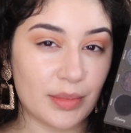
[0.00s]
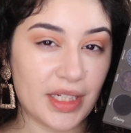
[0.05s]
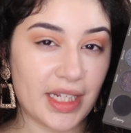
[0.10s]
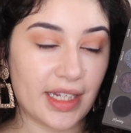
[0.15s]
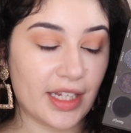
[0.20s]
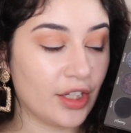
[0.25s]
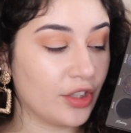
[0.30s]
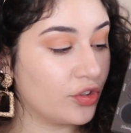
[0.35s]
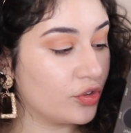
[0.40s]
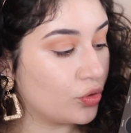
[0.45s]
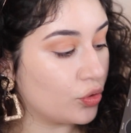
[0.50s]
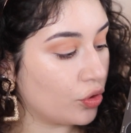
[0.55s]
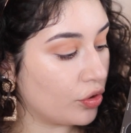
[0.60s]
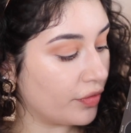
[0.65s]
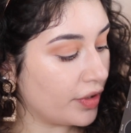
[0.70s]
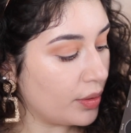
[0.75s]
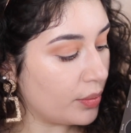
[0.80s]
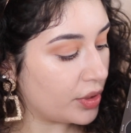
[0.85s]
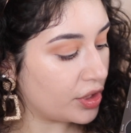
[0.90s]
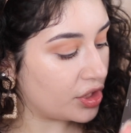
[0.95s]
I'm taking
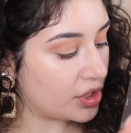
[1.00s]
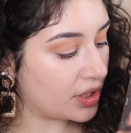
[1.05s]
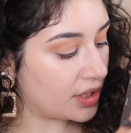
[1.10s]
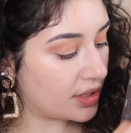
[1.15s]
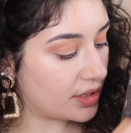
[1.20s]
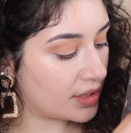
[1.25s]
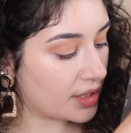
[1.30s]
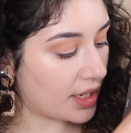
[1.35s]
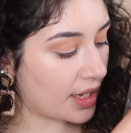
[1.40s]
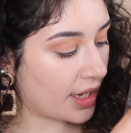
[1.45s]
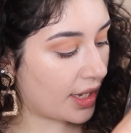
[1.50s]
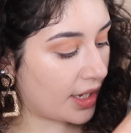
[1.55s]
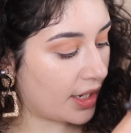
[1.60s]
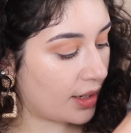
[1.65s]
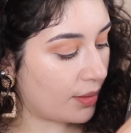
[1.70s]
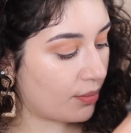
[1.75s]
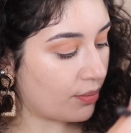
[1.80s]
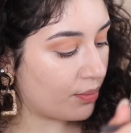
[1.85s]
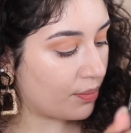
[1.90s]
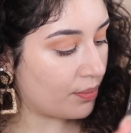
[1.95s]
Story, which is
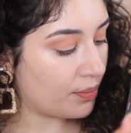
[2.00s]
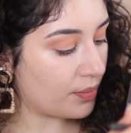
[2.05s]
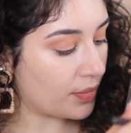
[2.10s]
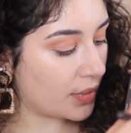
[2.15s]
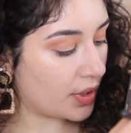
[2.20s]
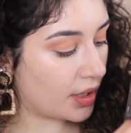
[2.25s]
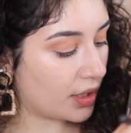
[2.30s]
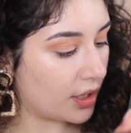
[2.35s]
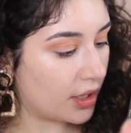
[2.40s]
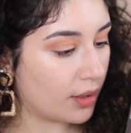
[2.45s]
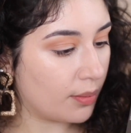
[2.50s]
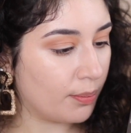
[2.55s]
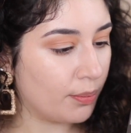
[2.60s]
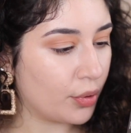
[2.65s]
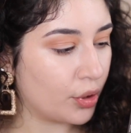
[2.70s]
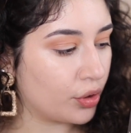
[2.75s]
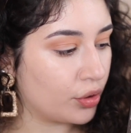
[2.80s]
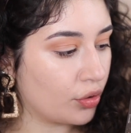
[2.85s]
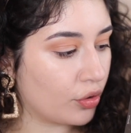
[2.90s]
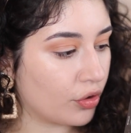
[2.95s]
a
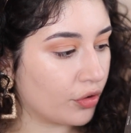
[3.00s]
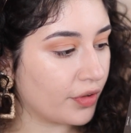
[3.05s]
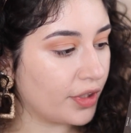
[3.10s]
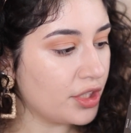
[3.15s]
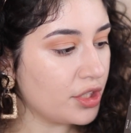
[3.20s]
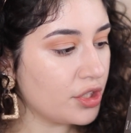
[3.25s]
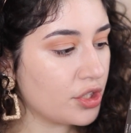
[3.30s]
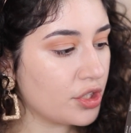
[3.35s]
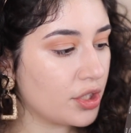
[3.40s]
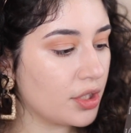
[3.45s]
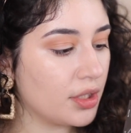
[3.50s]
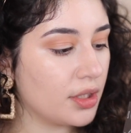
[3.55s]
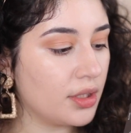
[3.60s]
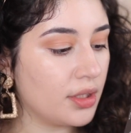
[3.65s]
burnt orange,